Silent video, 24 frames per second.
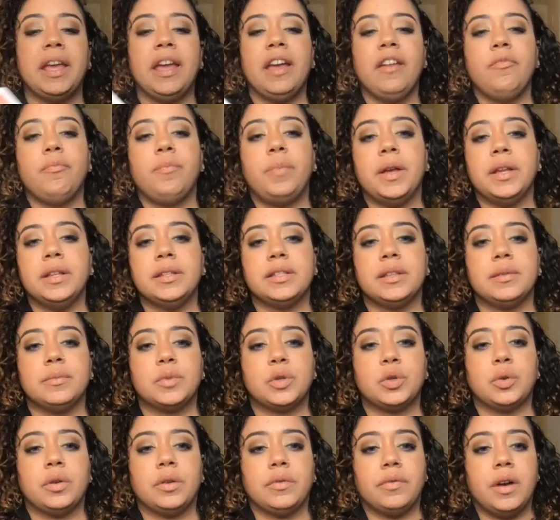have been some
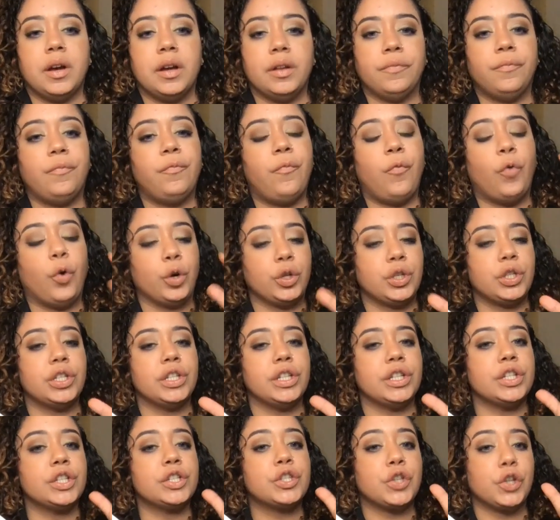sort of
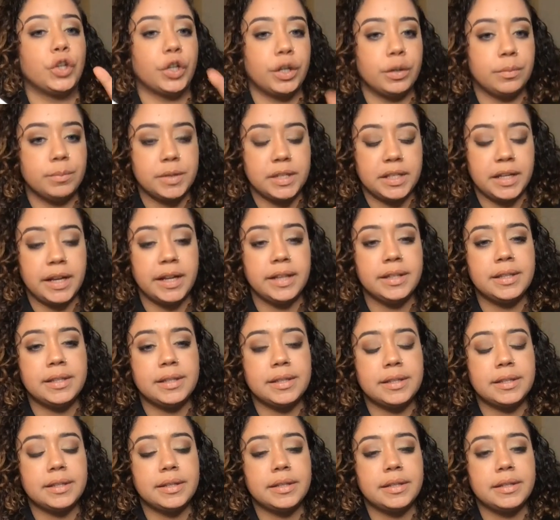unfortunate
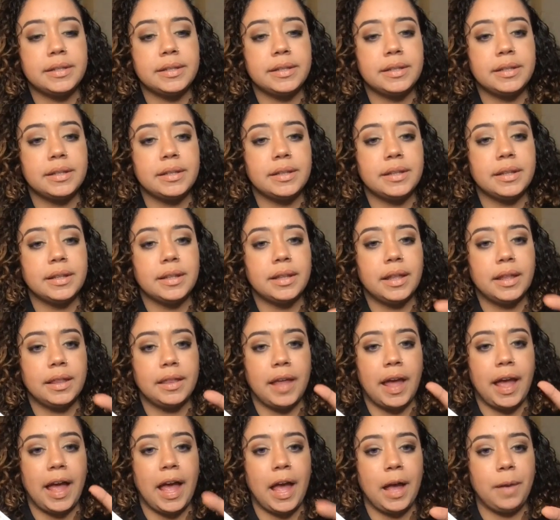circumstance
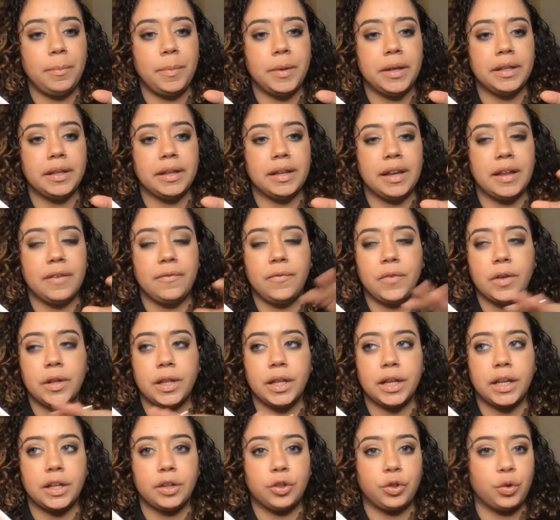that happened, and I feel
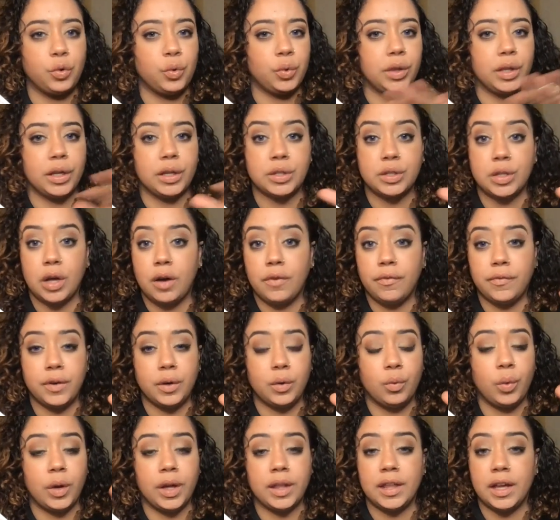like it threw things off in
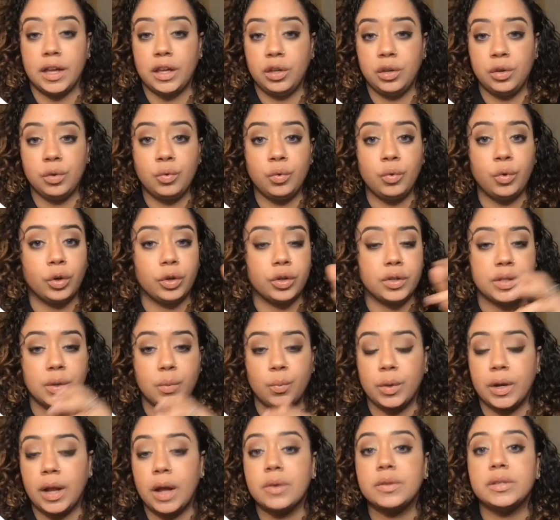a way that you or
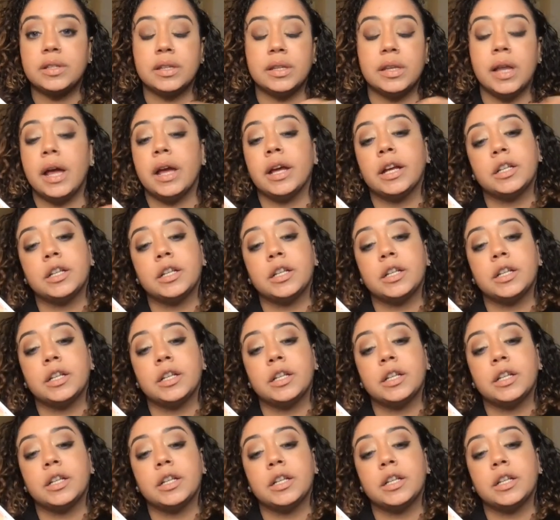someone else did not